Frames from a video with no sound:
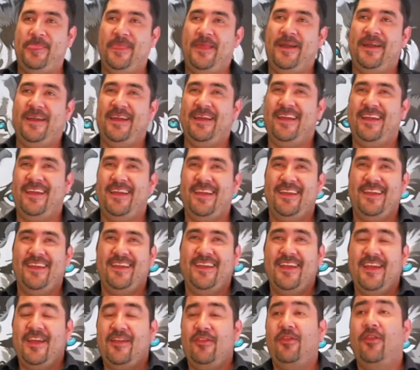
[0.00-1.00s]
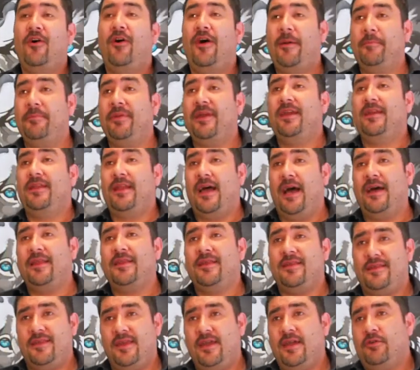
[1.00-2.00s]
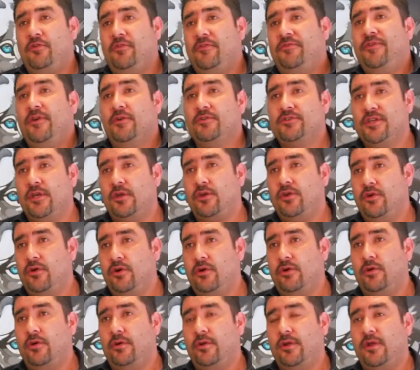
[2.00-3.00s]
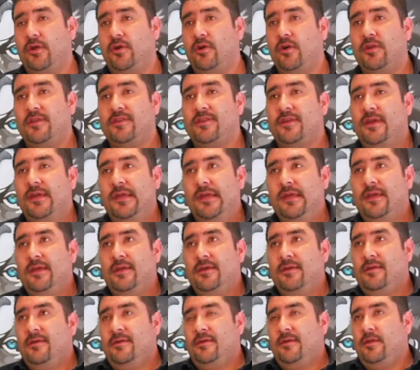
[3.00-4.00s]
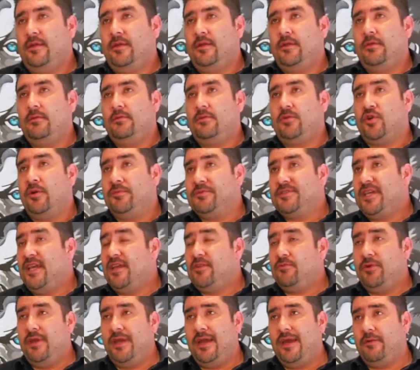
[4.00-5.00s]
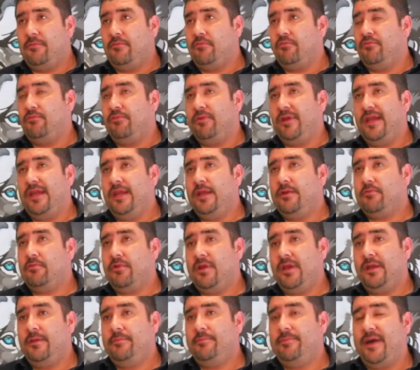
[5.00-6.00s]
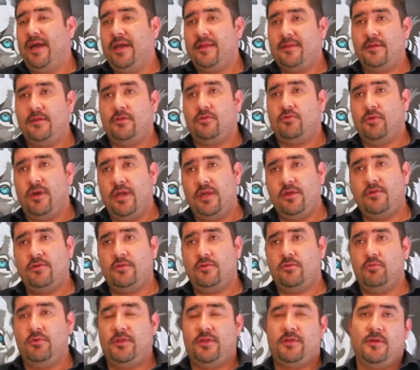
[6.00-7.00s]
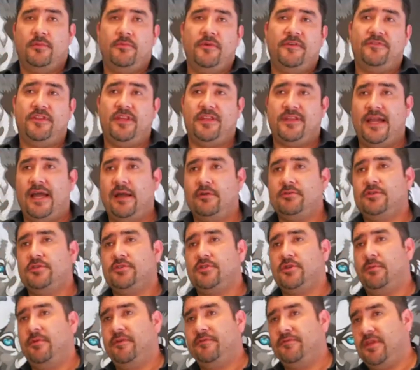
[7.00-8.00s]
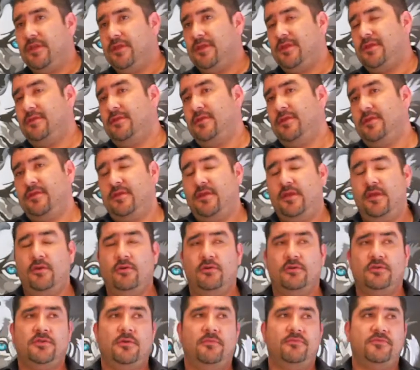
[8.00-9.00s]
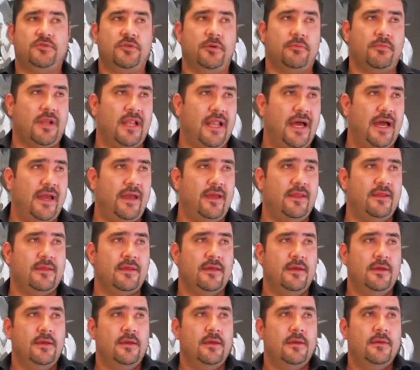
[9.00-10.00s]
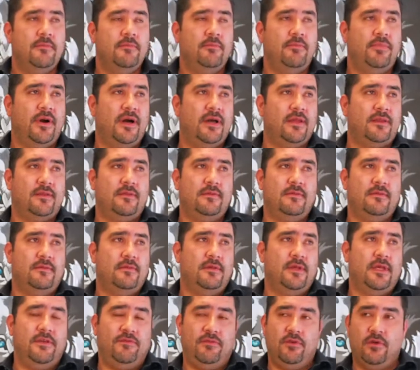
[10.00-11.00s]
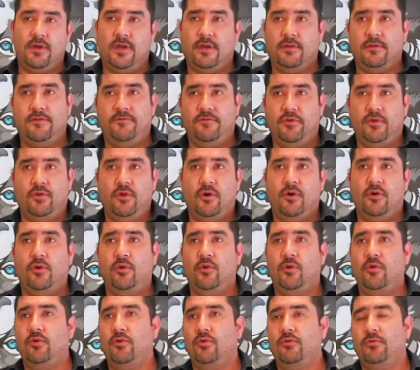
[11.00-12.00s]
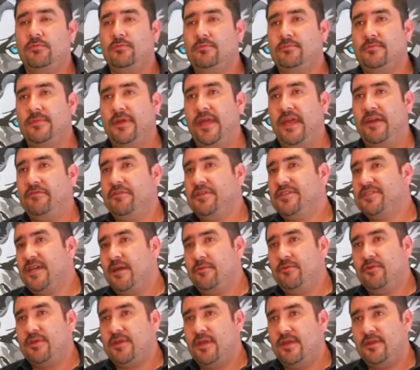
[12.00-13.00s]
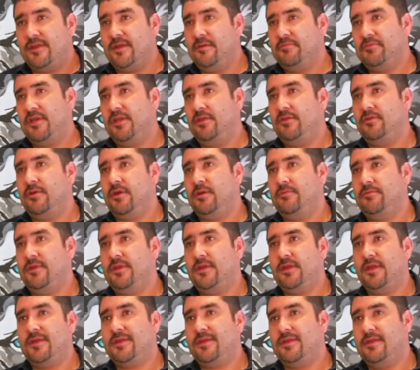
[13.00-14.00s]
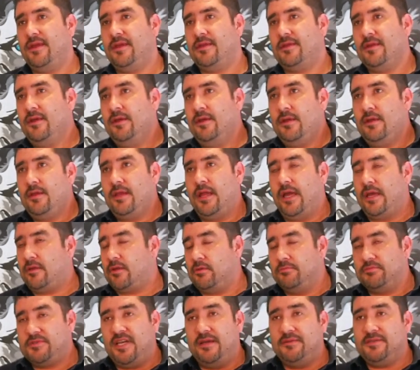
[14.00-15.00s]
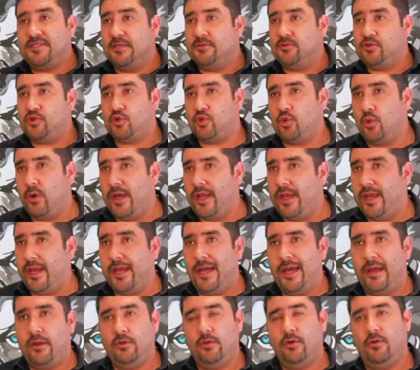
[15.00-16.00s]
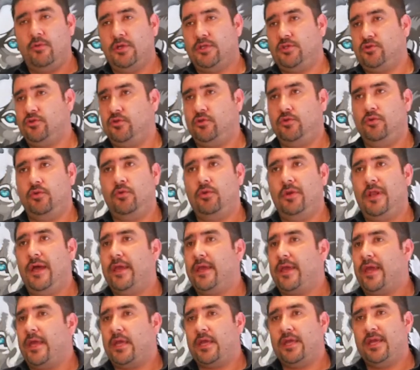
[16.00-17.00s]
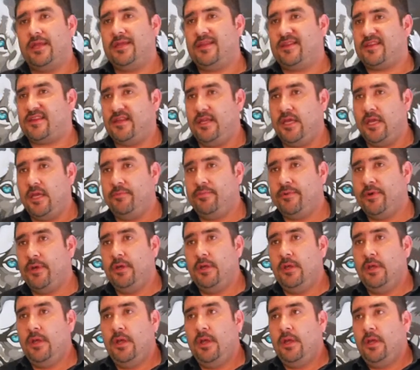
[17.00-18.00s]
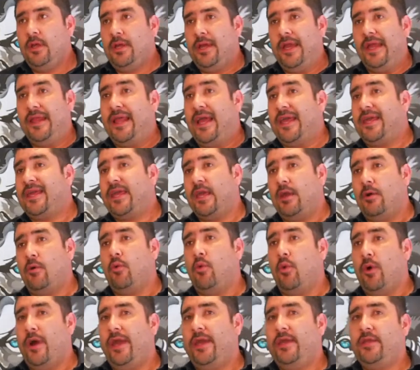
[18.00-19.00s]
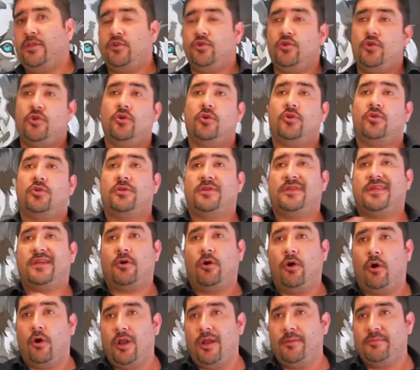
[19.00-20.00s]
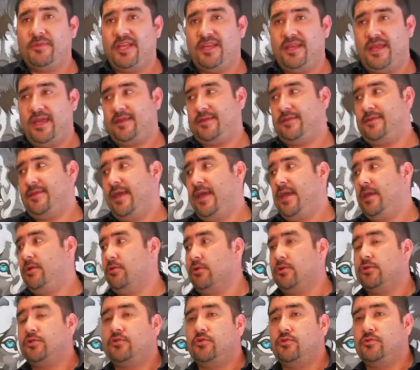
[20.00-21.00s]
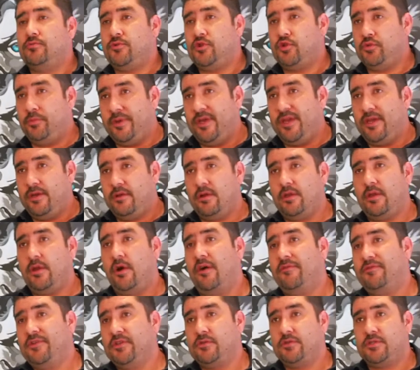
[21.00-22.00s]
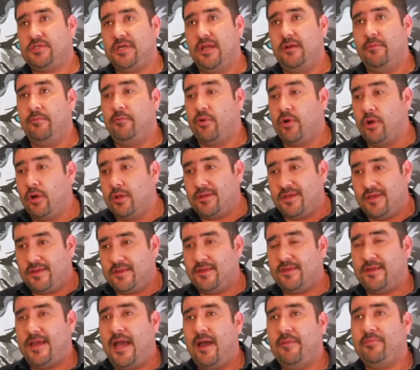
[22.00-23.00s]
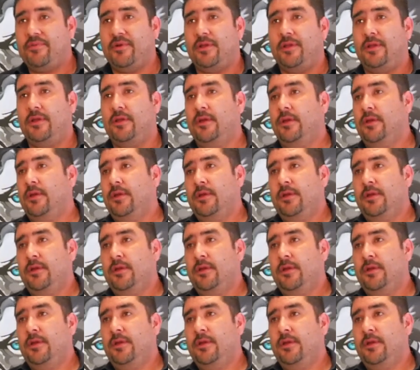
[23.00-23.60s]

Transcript: I'm being honest. Yeah, you feel secure because sometimes we have really, really bad situations with some of these houses, some of these deals, some clients. But if you know Lou, every time you say something to him, this like sometimes I'm sweating, I don't know what to do, like I can't sleep, and I can't wait to just call him the next day or to be here at the office to tell him, bro, this is happening.